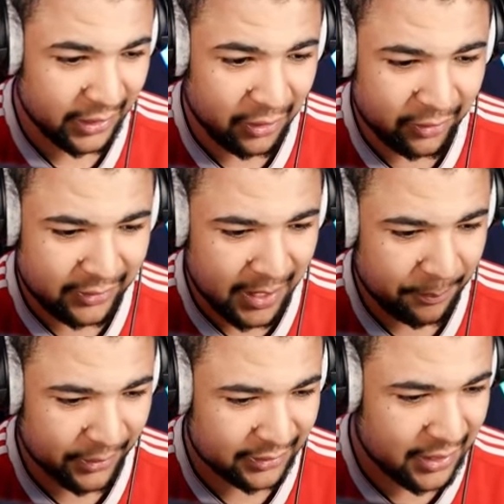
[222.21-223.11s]
A lot of
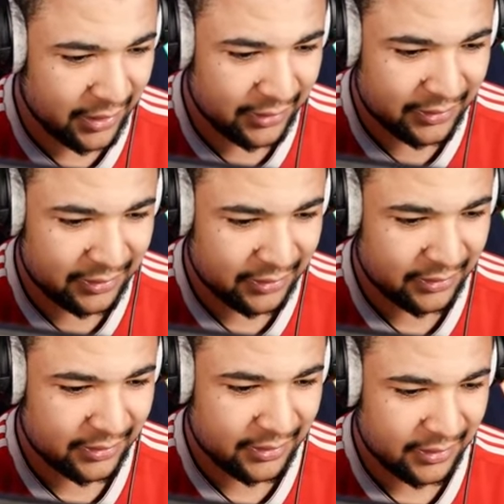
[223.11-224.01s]
Tempest cards
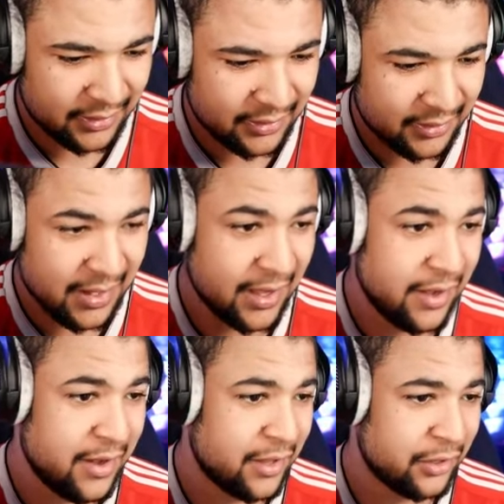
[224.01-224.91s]
and
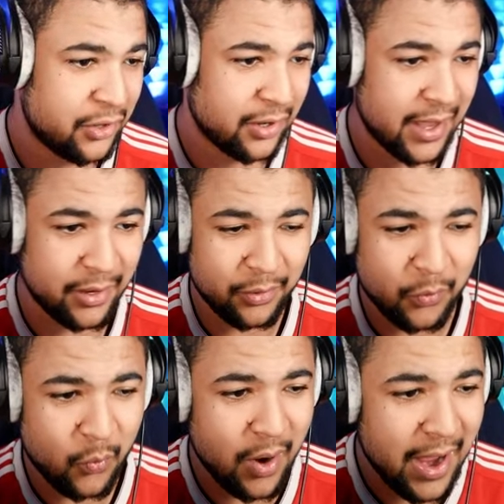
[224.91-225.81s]
another cookout.
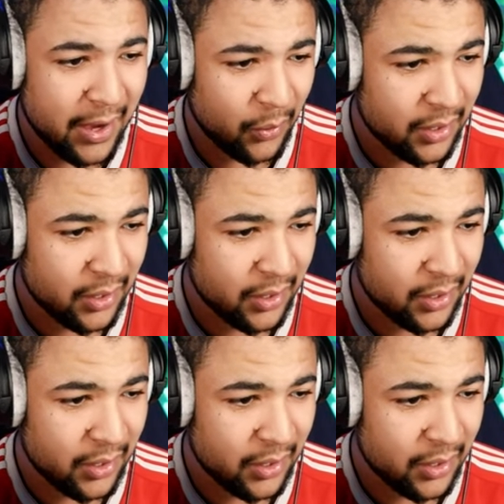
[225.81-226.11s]
Wow.